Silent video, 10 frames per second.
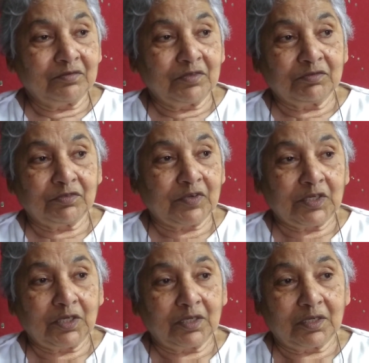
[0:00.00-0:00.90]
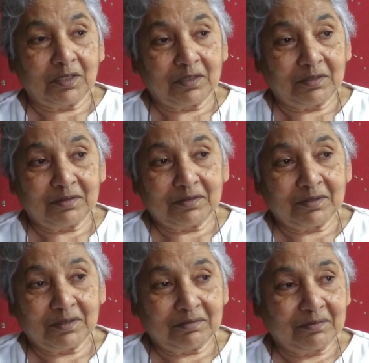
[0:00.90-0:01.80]
And we were finding
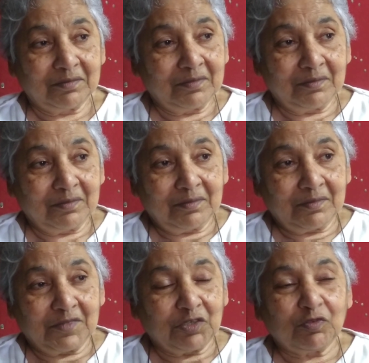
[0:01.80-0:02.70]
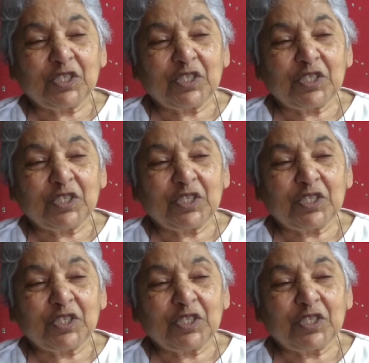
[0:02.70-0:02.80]
it